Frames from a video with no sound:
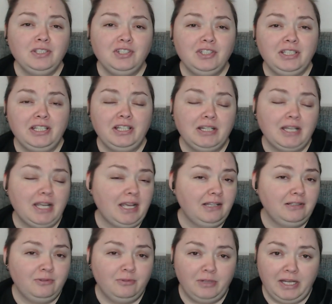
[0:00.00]
the
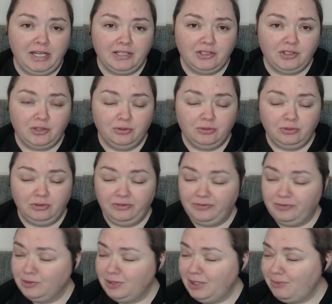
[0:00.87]
uncut reaction to the
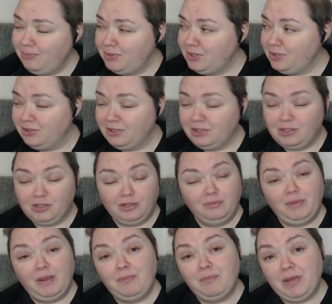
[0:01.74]
full episode, it's
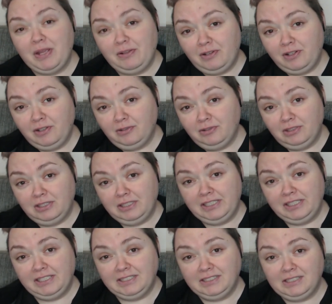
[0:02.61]
on my Patreon, the
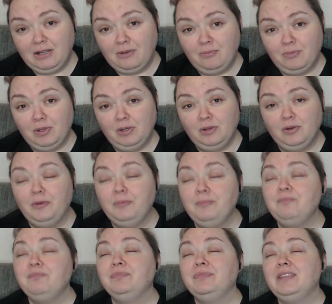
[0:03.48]
link is down below.